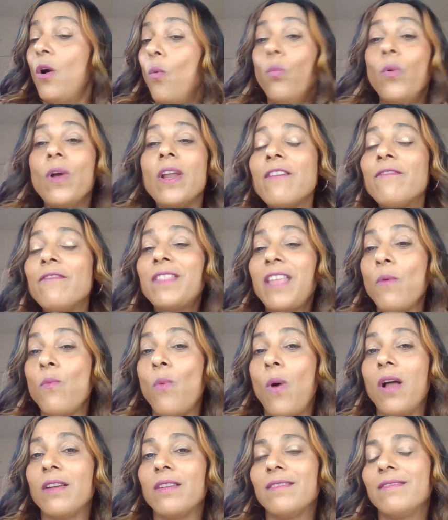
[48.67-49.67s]
whenever they
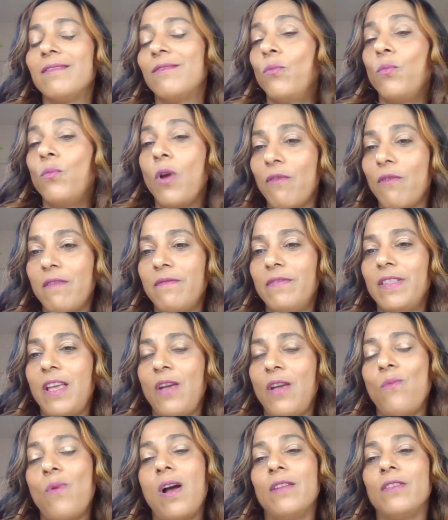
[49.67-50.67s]
want, wherever
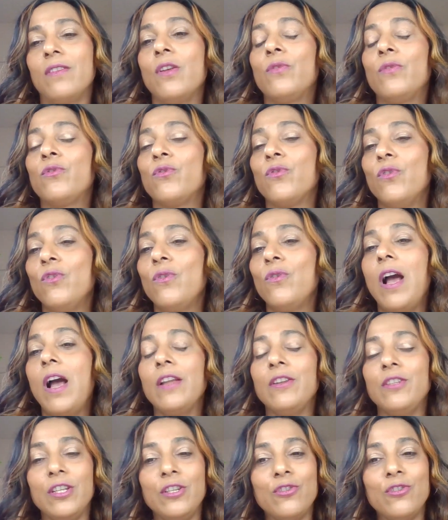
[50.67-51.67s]
they want, through
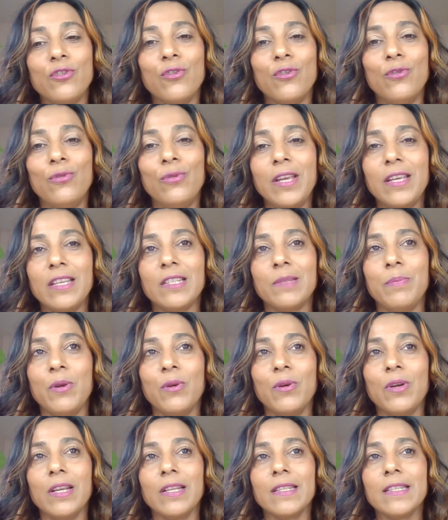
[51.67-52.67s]
a digital
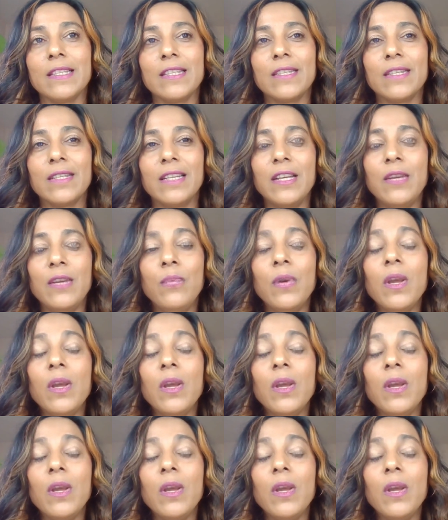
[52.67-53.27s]
experience.